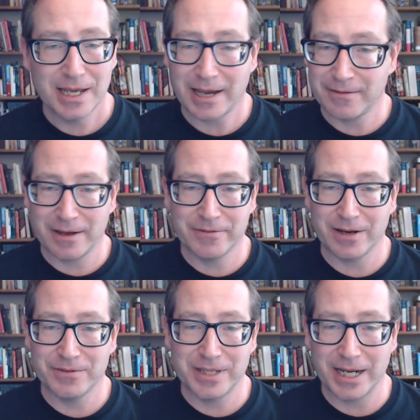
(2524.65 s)
I've
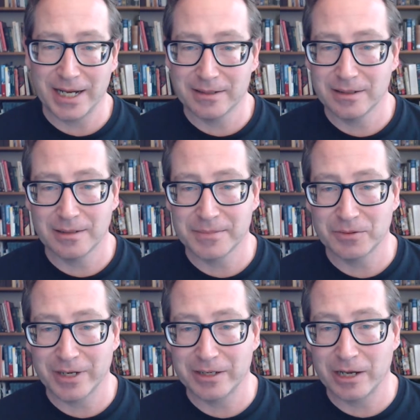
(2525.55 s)
covered that.
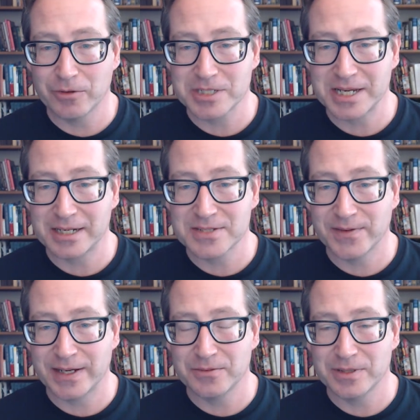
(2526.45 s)
Right now we're
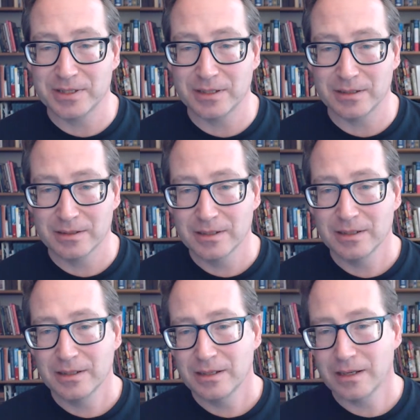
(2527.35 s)
satisfied with the
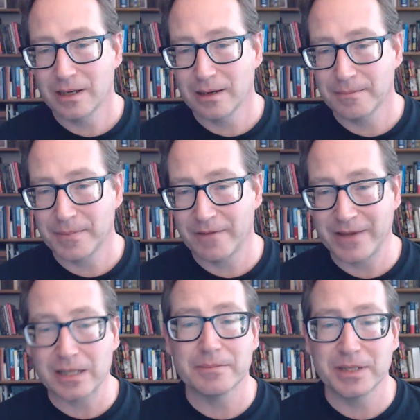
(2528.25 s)

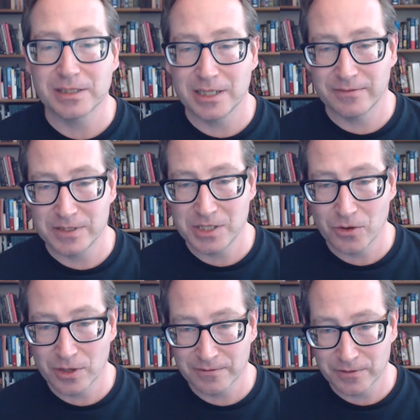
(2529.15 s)
availability of the
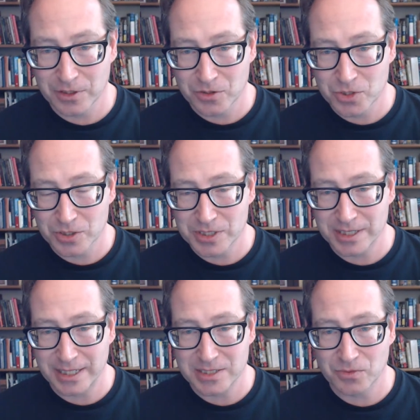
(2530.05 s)
token for users,
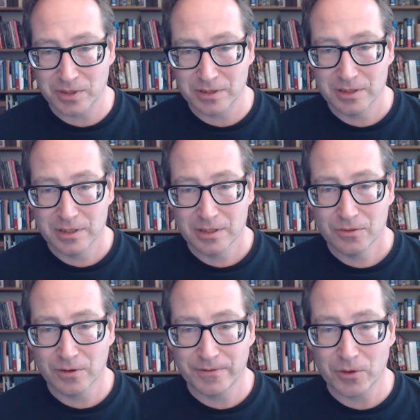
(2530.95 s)
and that's what
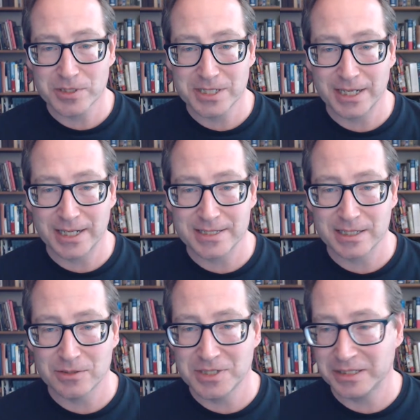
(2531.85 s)
we're focused on as
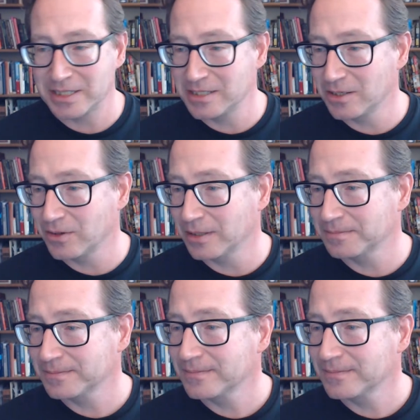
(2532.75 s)
a utility token.